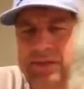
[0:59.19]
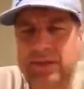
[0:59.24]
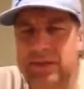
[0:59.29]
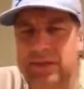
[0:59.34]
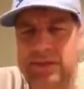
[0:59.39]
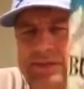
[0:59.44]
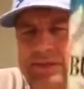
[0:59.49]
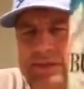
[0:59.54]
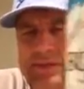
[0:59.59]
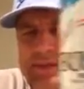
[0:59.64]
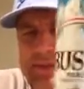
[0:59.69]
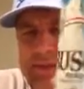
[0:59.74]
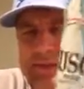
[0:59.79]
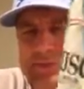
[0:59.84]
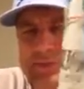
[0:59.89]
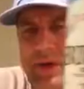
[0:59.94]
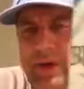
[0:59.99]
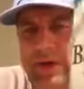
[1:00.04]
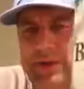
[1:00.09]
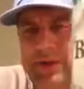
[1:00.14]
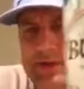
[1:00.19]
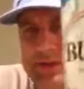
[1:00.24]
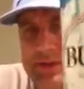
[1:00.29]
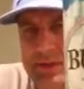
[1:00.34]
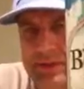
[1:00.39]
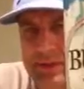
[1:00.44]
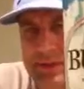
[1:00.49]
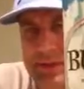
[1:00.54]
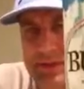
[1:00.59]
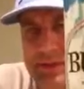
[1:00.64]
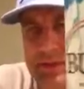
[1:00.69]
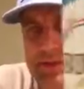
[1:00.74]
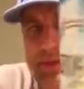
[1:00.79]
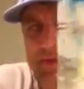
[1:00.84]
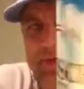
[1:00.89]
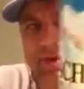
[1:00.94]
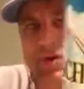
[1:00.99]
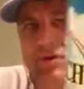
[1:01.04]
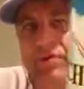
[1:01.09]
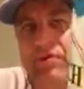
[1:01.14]
You don't see 6-packs. You see
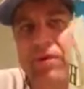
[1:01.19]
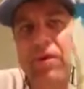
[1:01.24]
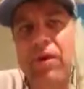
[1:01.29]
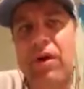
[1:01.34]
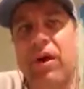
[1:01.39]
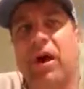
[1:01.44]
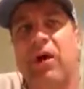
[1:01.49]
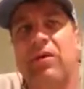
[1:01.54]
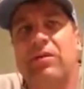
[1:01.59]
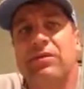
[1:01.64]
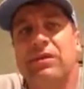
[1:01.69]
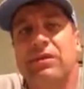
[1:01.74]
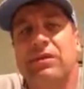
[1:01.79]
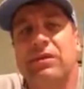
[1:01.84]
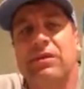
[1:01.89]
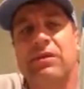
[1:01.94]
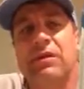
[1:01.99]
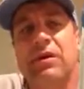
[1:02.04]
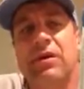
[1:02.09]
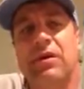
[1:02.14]
24 ounces.